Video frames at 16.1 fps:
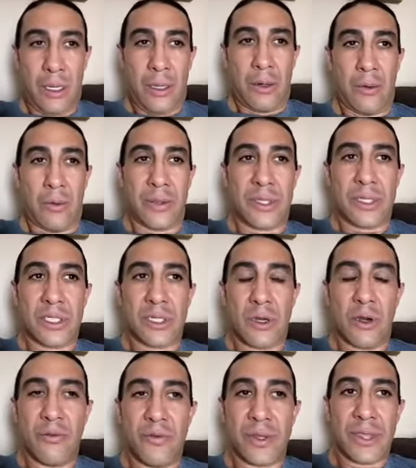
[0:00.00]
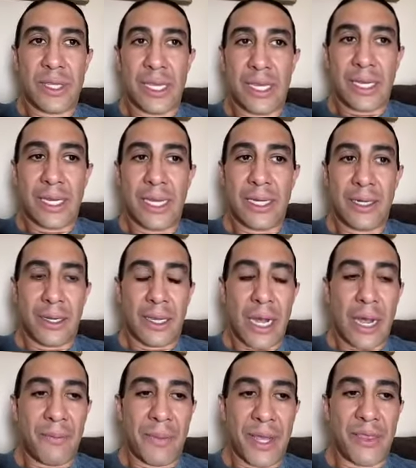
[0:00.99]
with this COVID thing, it kind of
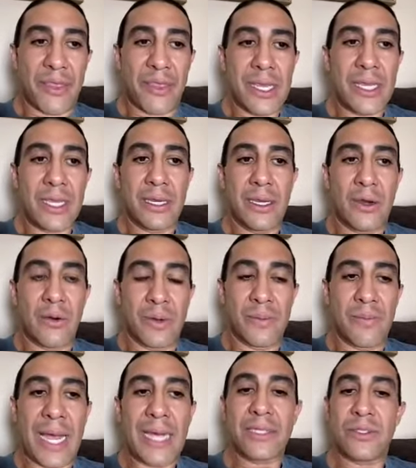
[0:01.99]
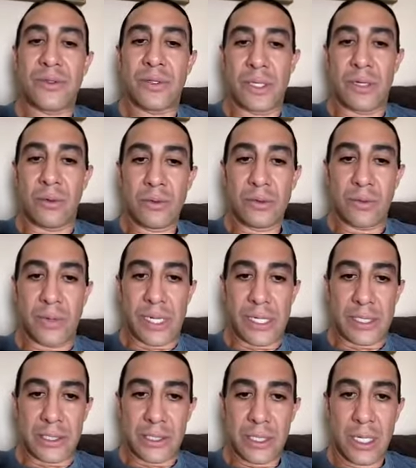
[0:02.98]
got my thinking going back to the old
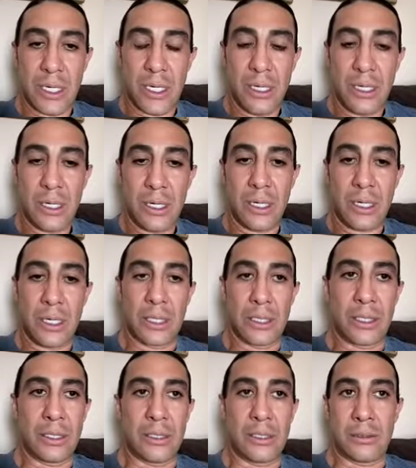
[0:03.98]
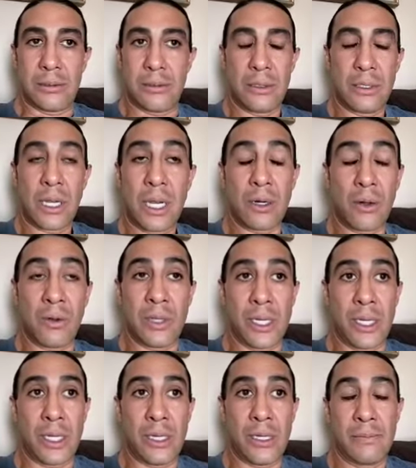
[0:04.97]
ways, on not
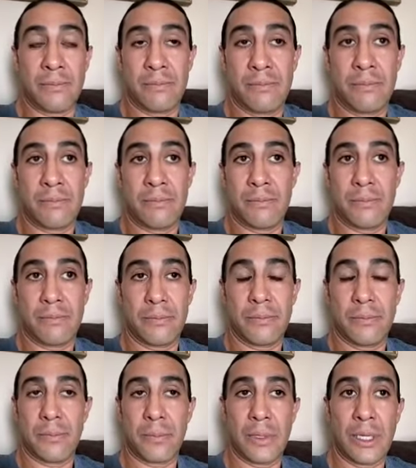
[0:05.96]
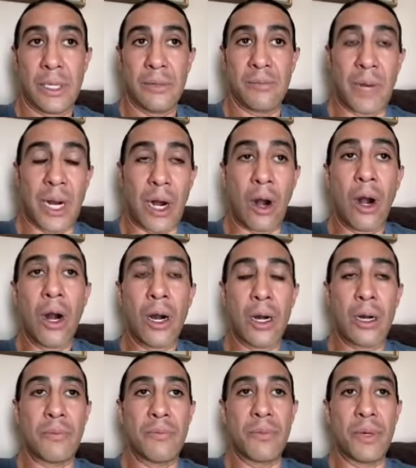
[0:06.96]
only in my
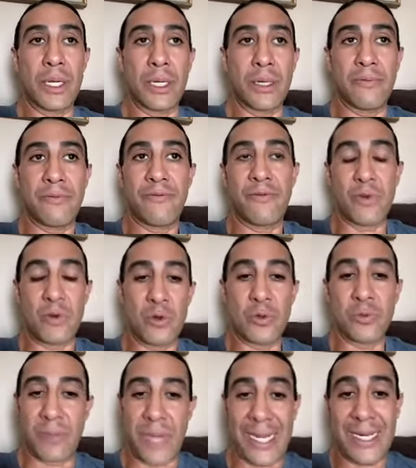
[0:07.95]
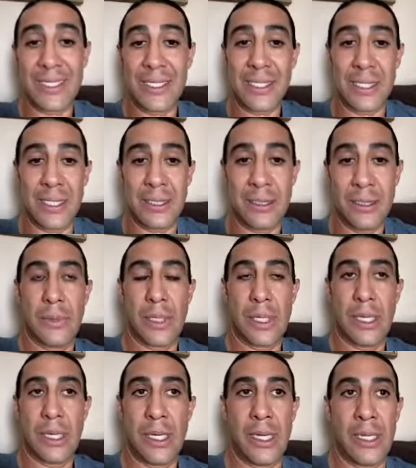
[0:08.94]
art but food, medicine.
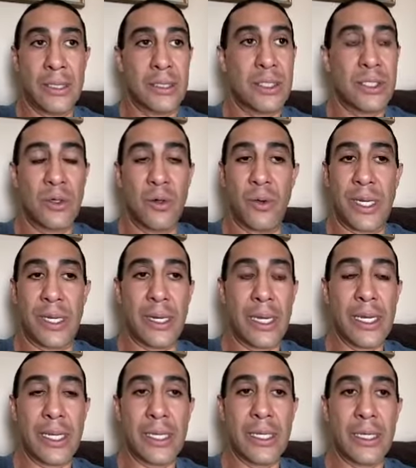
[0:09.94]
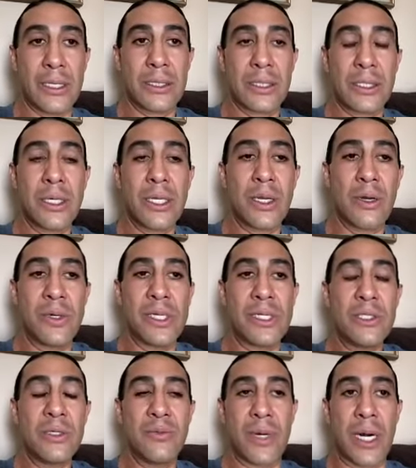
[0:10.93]
And so it started going
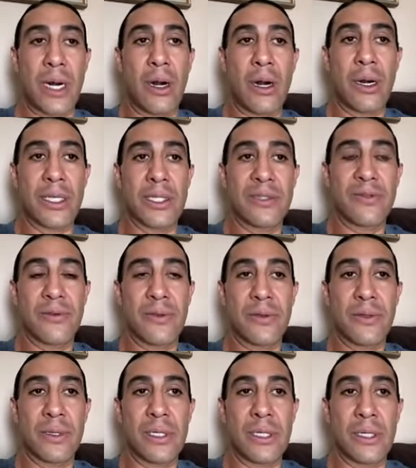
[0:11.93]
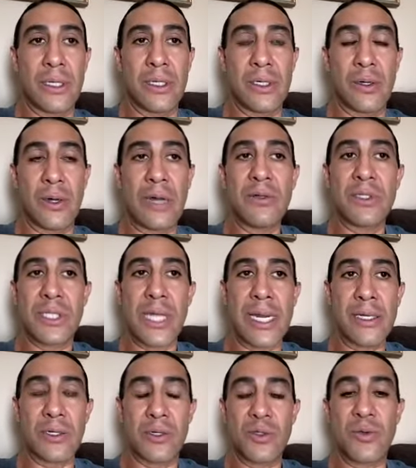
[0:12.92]
into my art as, I was
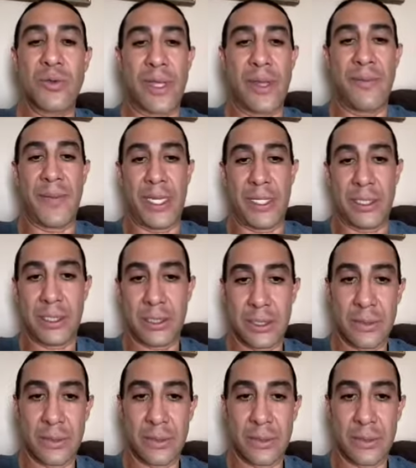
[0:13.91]
diagnosed with MS,